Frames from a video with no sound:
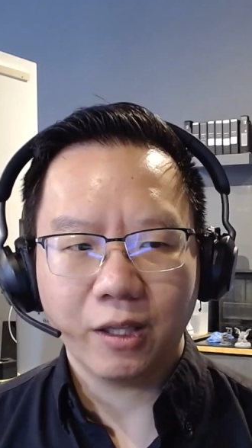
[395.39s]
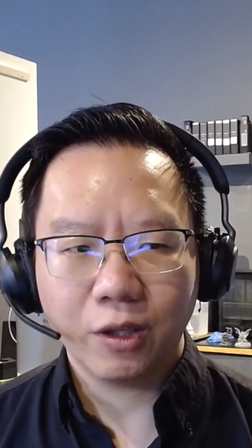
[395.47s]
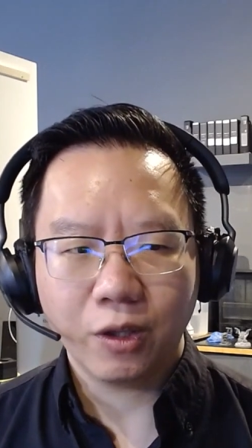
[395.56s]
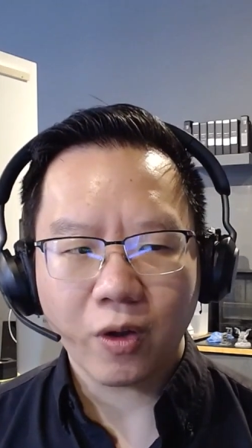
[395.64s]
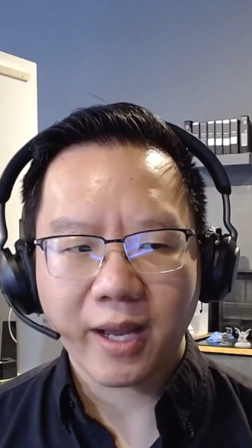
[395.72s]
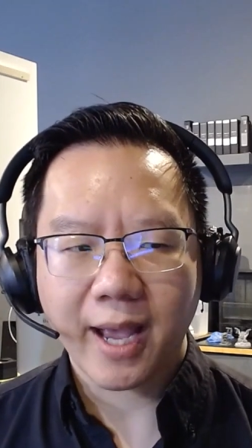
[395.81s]

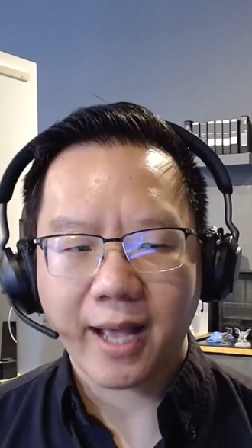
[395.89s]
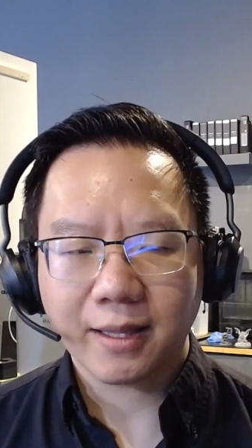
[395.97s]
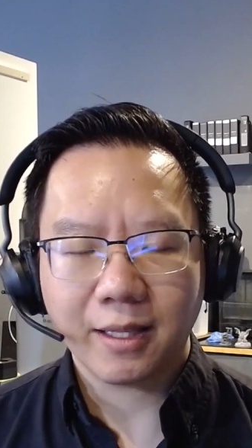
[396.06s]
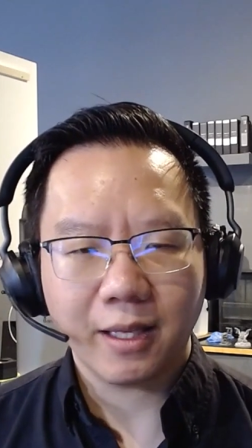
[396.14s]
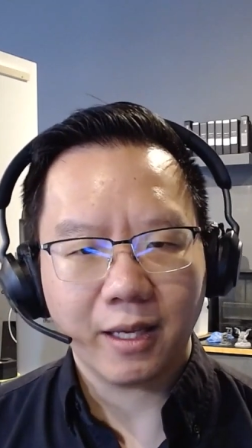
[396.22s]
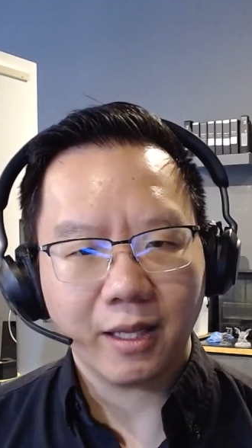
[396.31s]
look
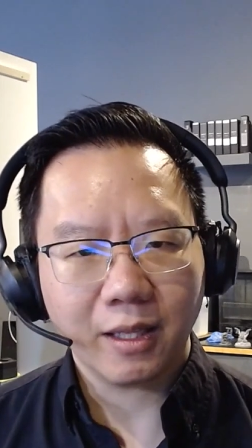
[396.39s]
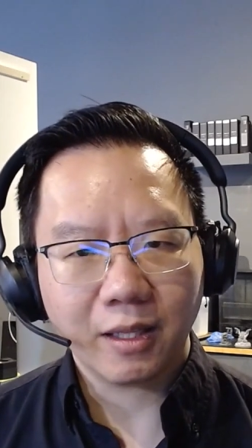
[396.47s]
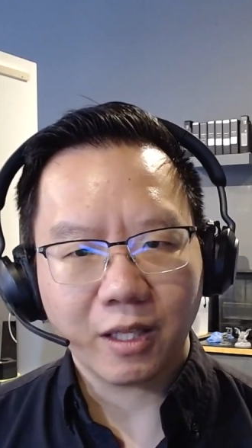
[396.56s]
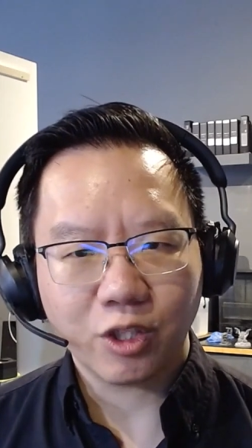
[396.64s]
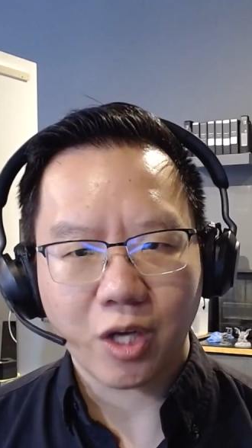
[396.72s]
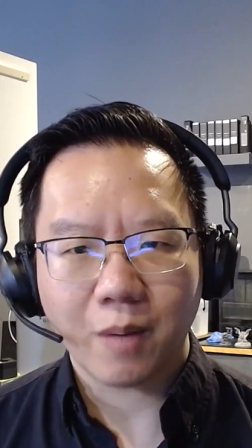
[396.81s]
at
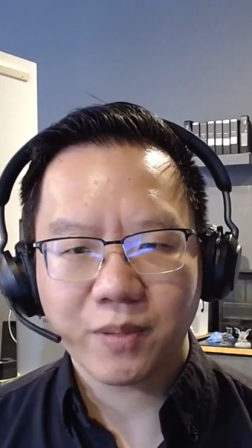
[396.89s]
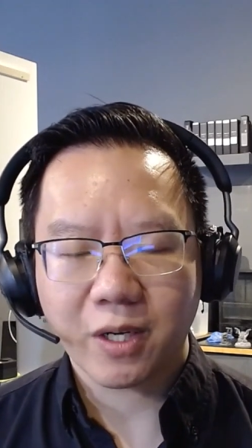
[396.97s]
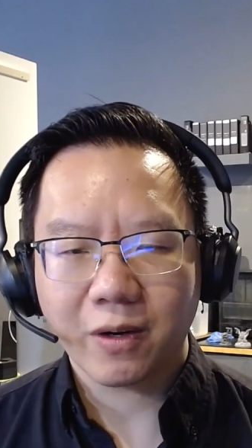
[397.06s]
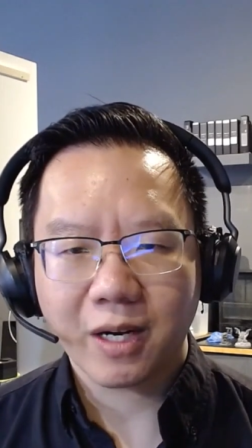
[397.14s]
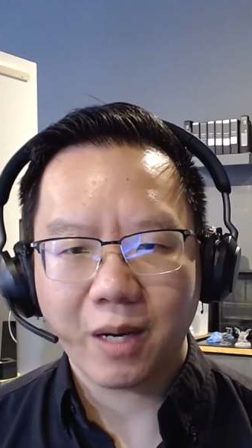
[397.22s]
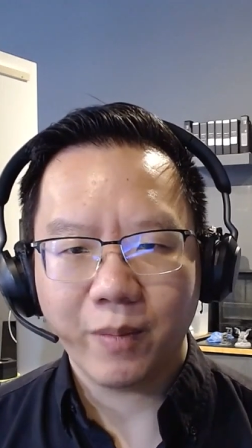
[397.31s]
the job
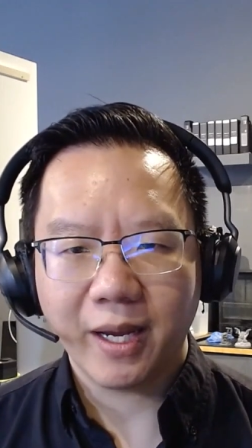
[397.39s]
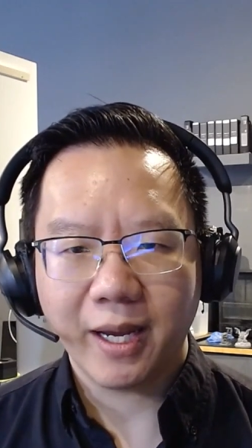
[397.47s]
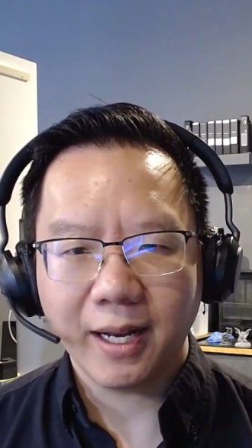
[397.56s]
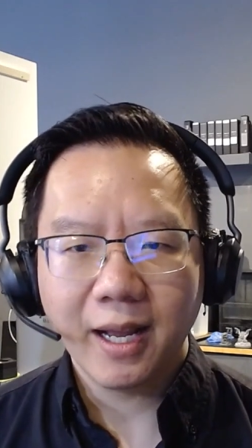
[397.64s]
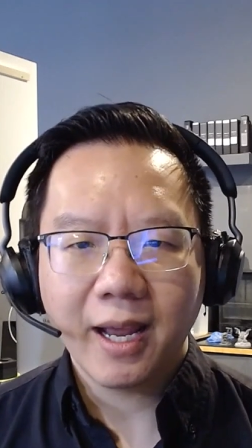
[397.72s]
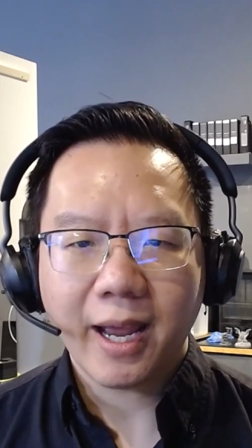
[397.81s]
start coming
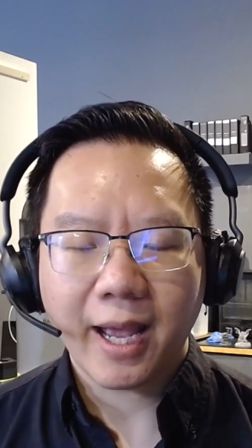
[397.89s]
in